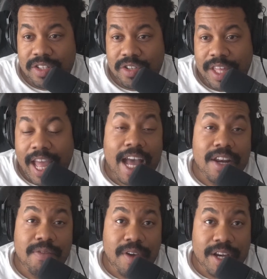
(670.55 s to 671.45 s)
so they had
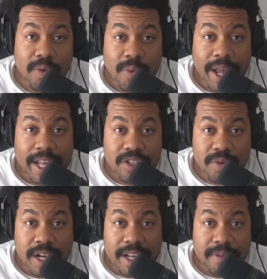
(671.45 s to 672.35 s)
to find a way to
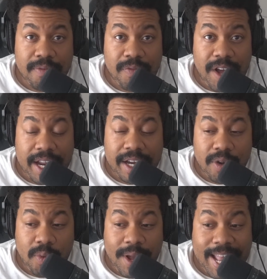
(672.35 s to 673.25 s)
kind of
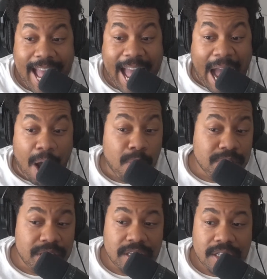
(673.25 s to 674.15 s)
find a way out.